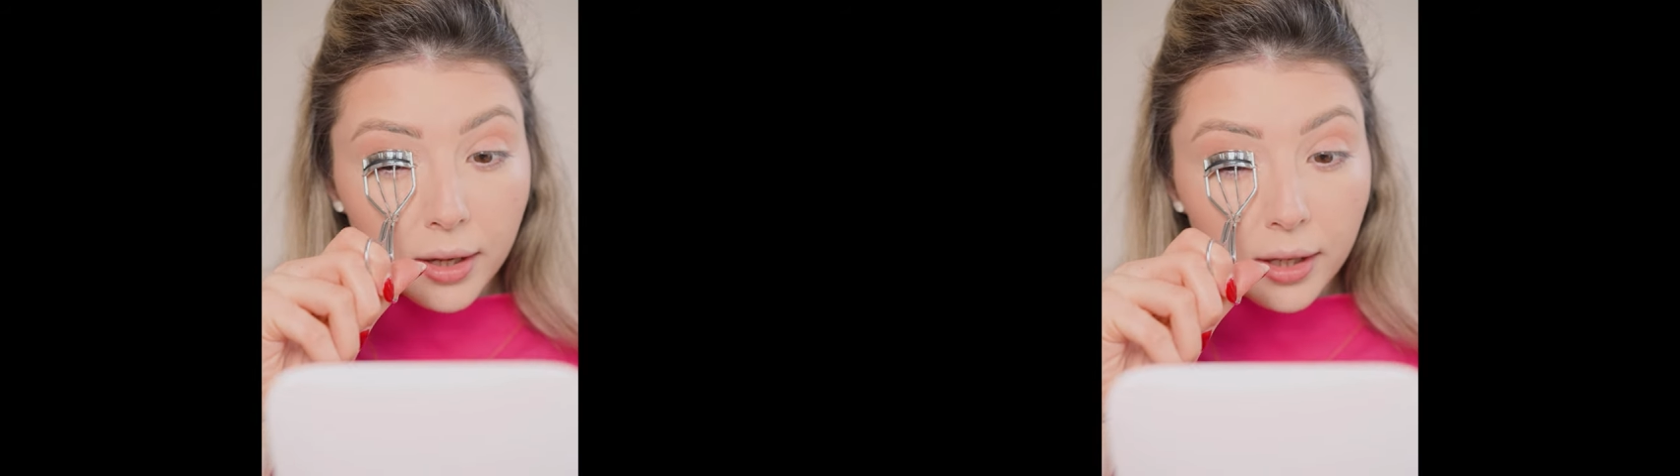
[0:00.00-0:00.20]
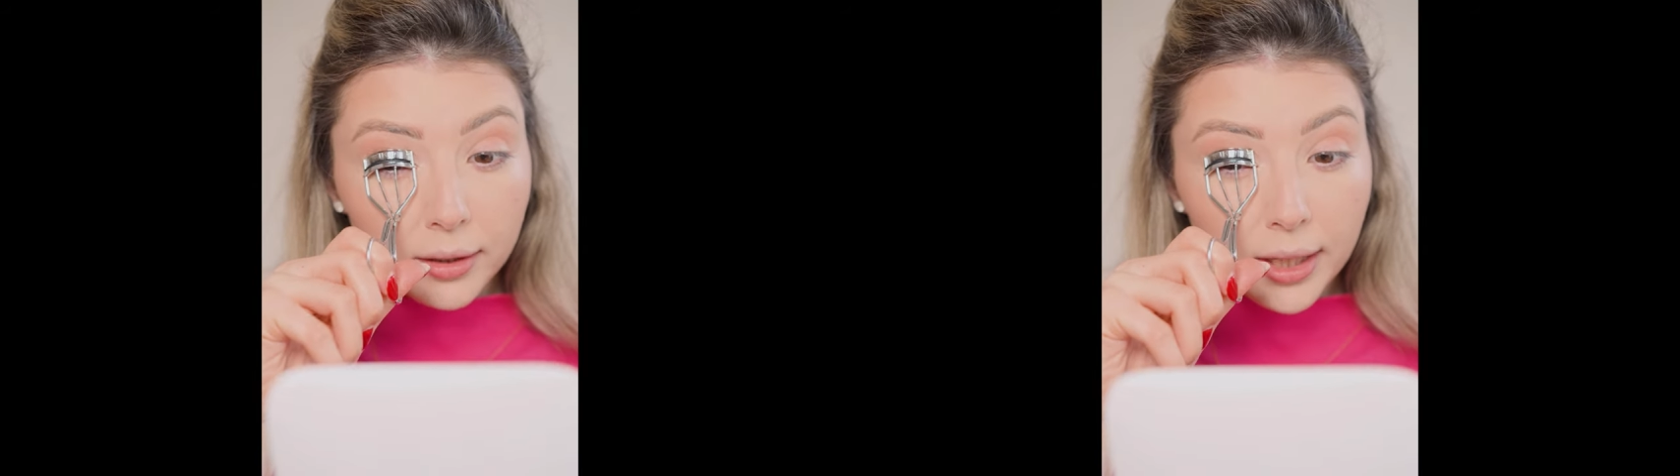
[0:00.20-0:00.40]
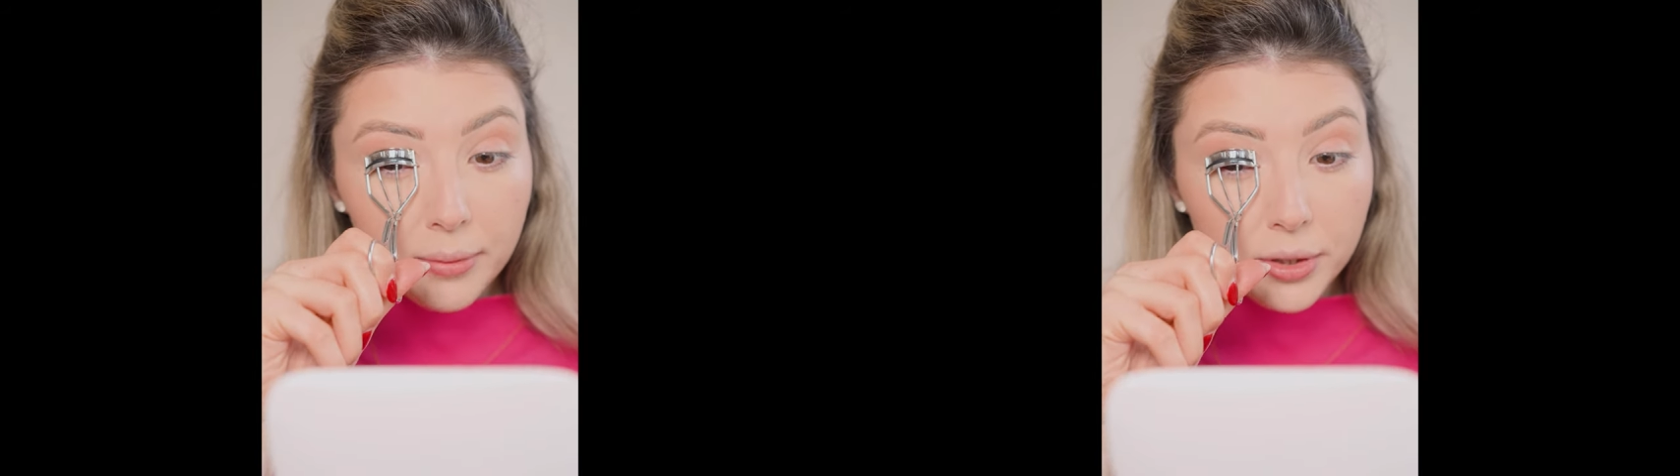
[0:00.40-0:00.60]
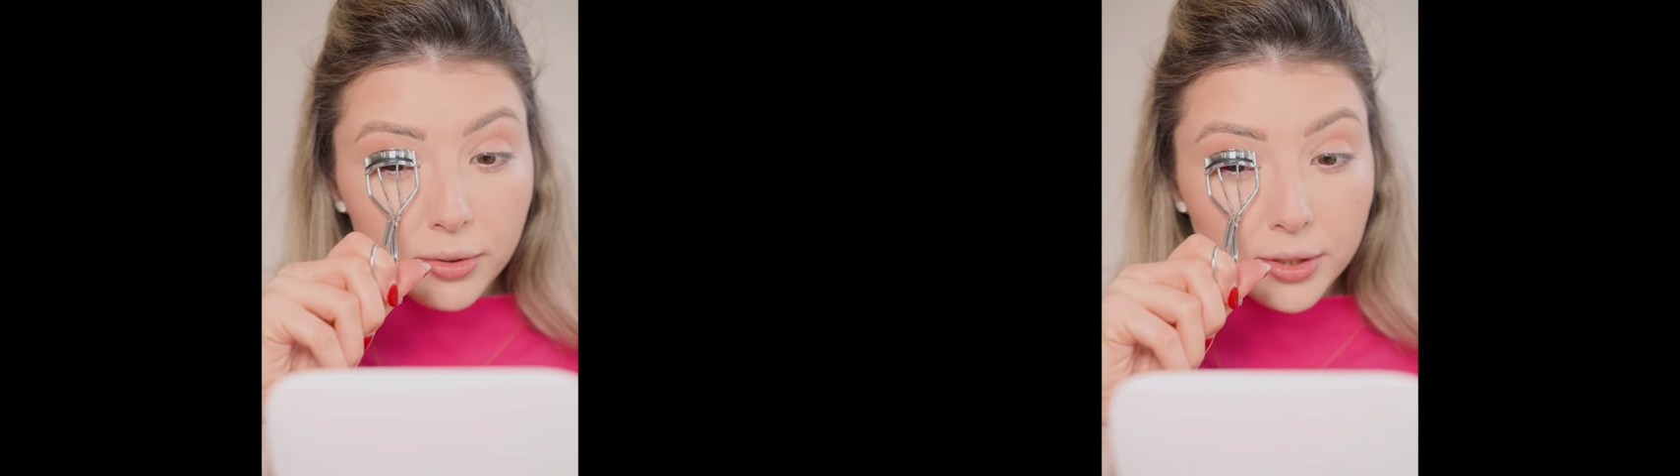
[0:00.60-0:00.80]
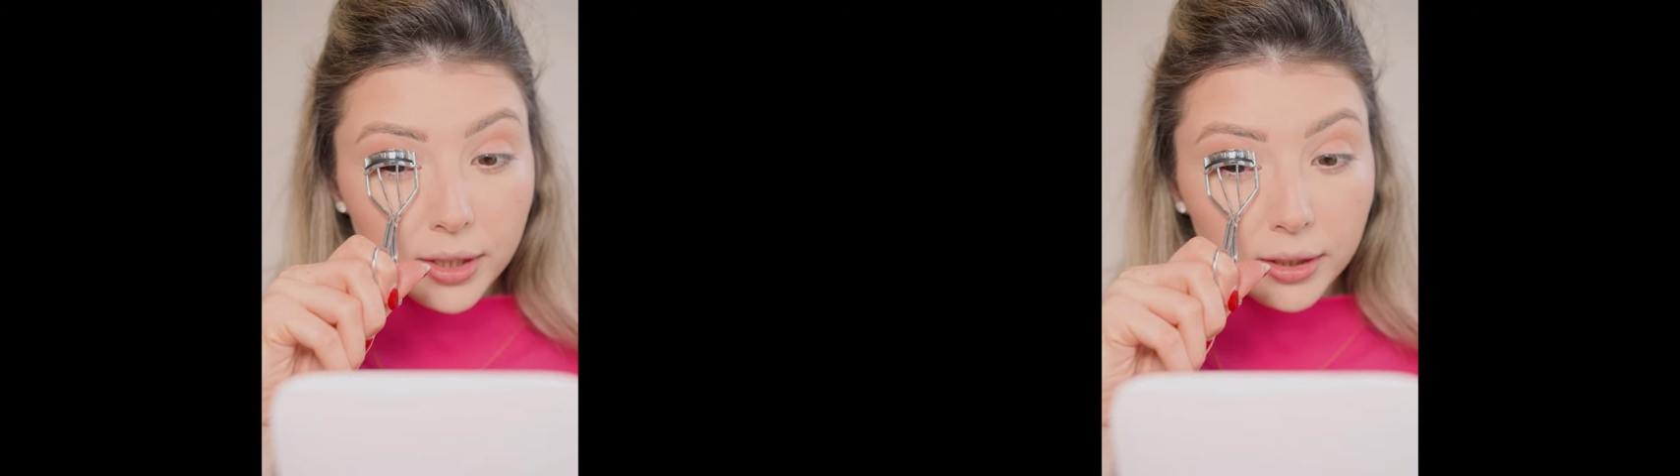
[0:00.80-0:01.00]
and I'm
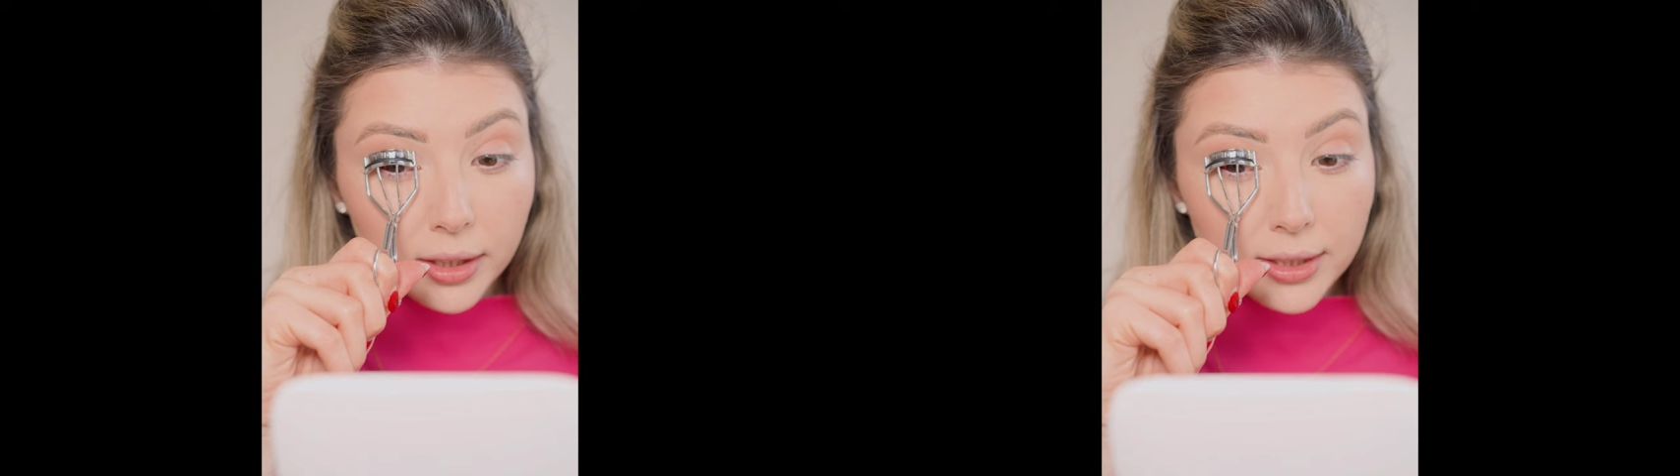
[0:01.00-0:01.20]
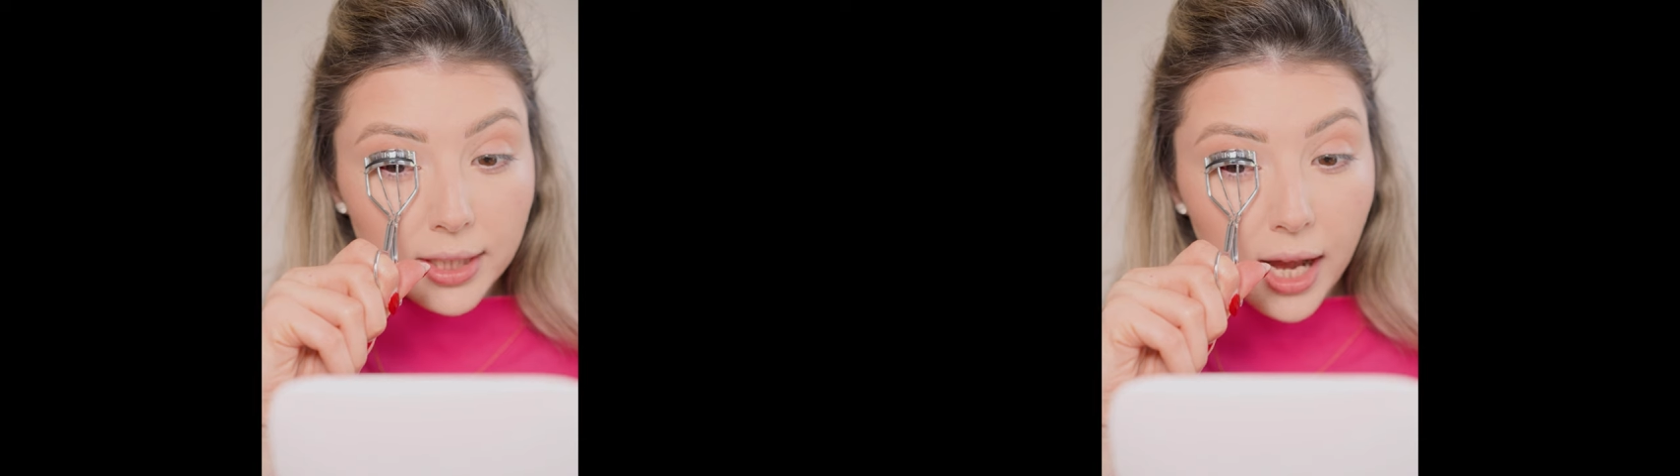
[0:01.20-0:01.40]
using this